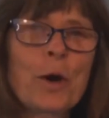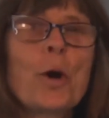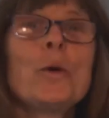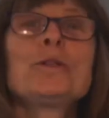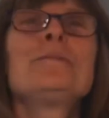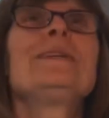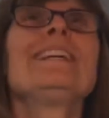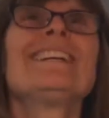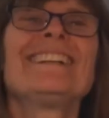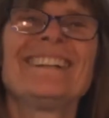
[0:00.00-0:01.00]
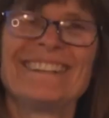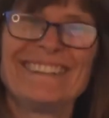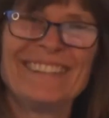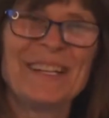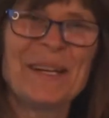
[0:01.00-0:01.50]

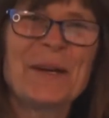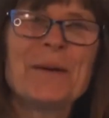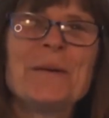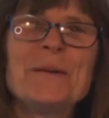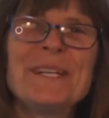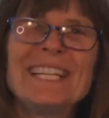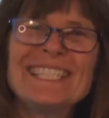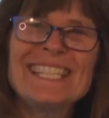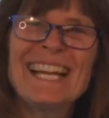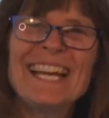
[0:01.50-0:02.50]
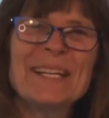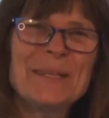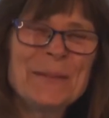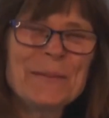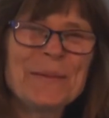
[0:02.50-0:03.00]
Oatmeal. Who doesn't like
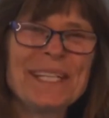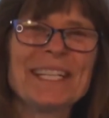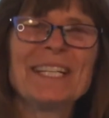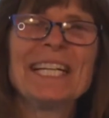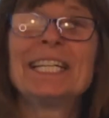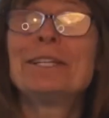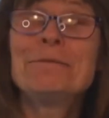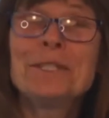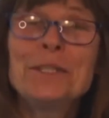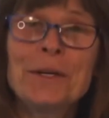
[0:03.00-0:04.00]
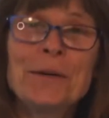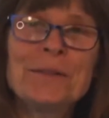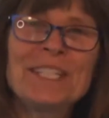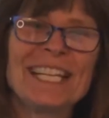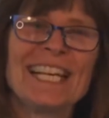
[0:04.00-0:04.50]
oatmeal? And if you
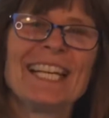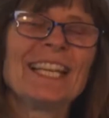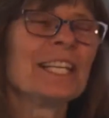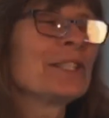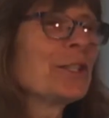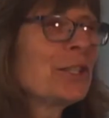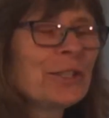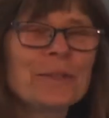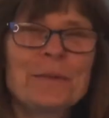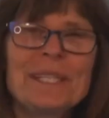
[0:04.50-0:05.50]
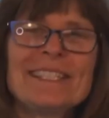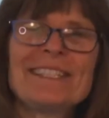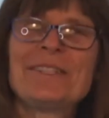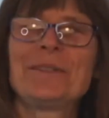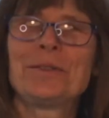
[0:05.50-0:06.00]
don't, there's a good
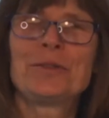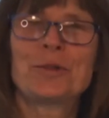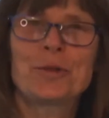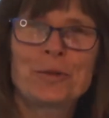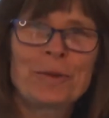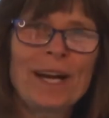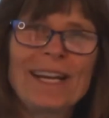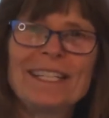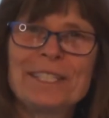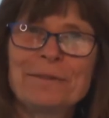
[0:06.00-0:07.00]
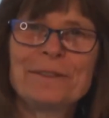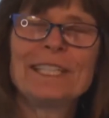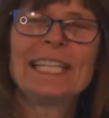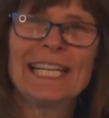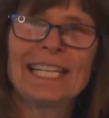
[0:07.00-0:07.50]
reason to try
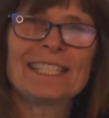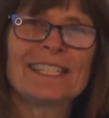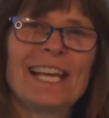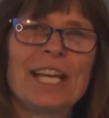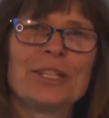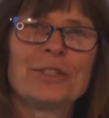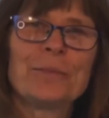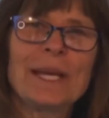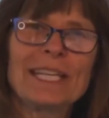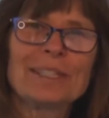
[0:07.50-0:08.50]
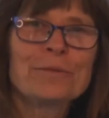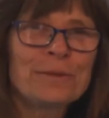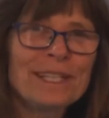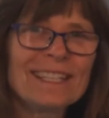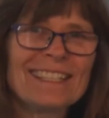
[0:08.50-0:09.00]
different things to make it
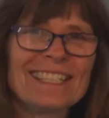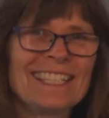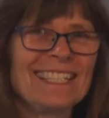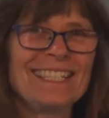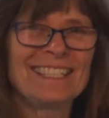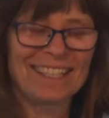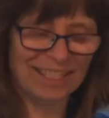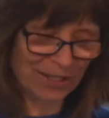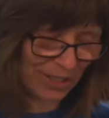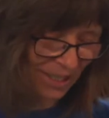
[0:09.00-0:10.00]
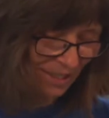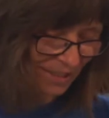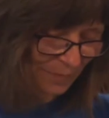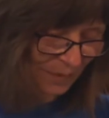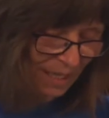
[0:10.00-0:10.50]
really delicious.
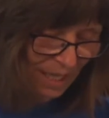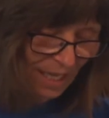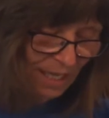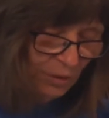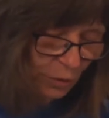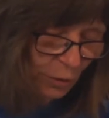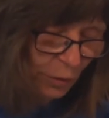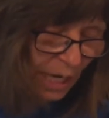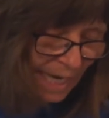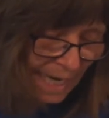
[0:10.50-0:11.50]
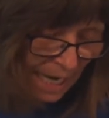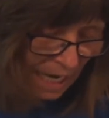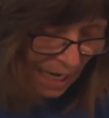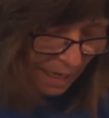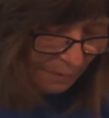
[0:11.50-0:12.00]
So I
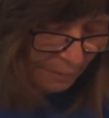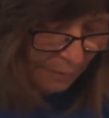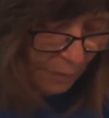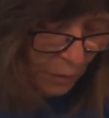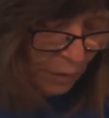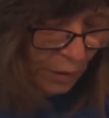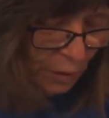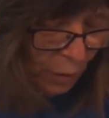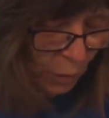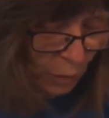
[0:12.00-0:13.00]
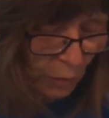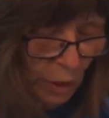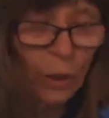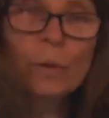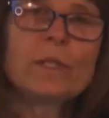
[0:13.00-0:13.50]
have whole
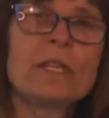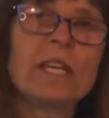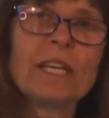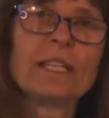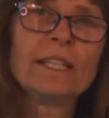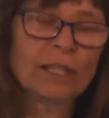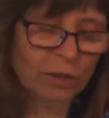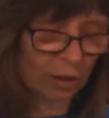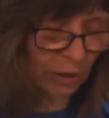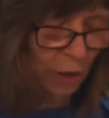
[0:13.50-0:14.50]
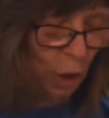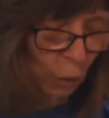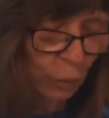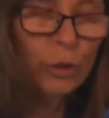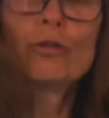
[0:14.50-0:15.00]
oats here. They're called
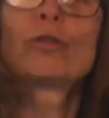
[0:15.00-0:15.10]
oat